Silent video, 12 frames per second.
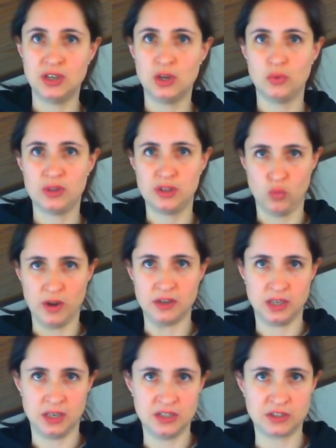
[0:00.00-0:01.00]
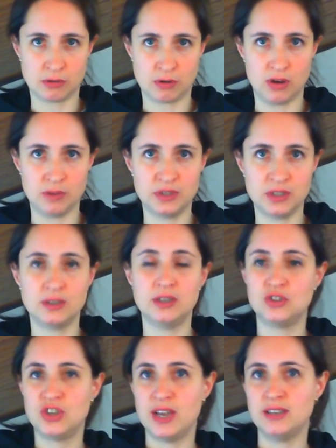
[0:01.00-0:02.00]
with the word it describes in
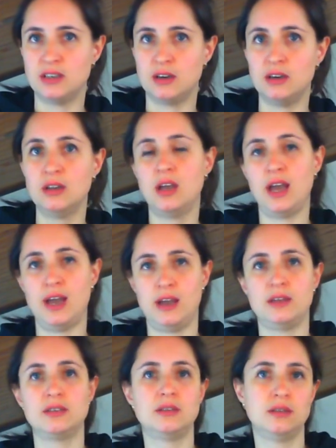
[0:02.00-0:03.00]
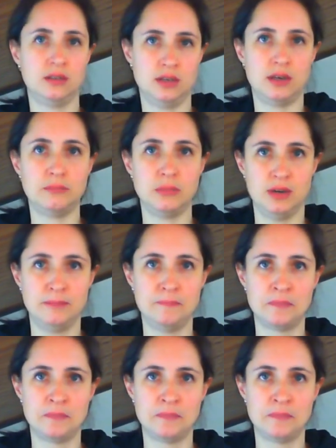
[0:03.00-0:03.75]
gender and number.